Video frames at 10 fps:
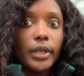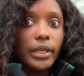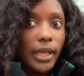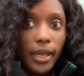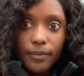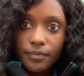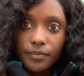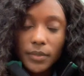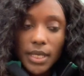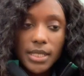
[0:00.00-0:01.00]
yeah,
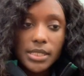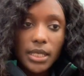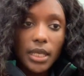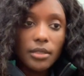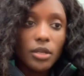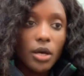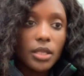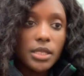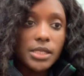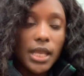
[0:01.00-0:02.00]
that's it. Call
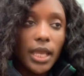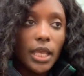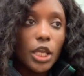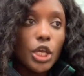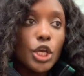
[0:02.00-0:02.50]
it a day.